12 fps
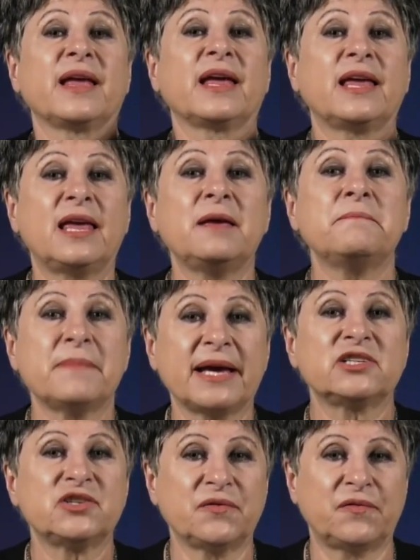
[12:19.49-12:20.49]
He
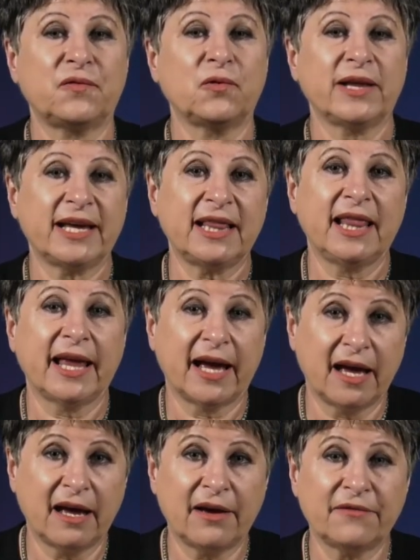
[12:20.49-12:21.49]
makes you fall in
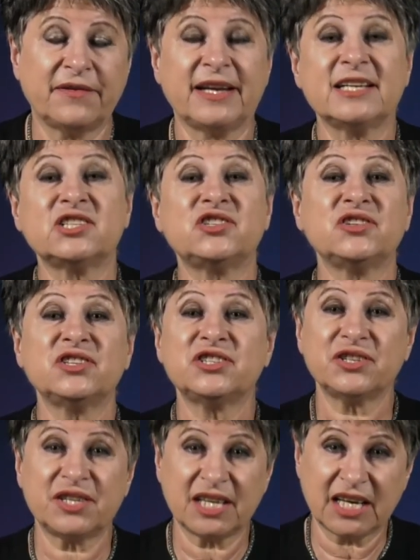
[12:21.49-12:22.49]
love, and as soon
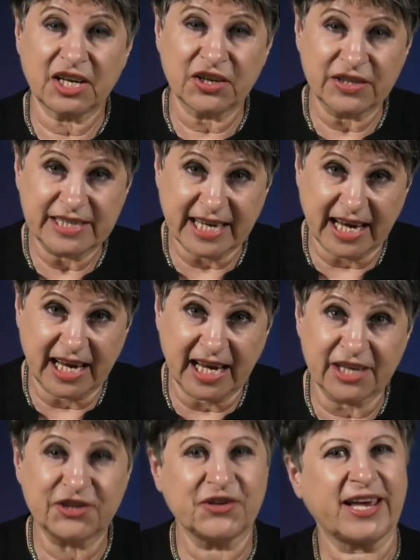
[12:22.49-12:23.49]
as you think you're
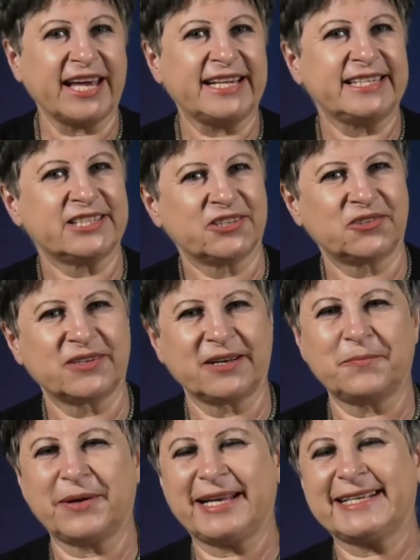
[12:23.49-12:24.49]
dead, you get
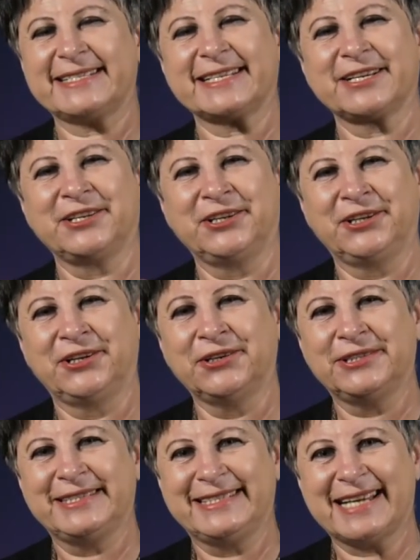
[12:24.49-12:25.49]
children, but it's a
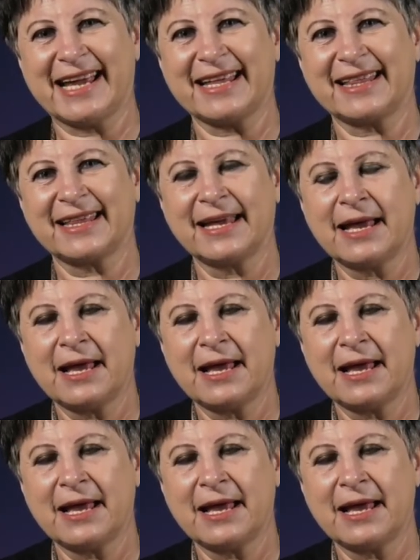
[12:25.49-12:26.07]
good death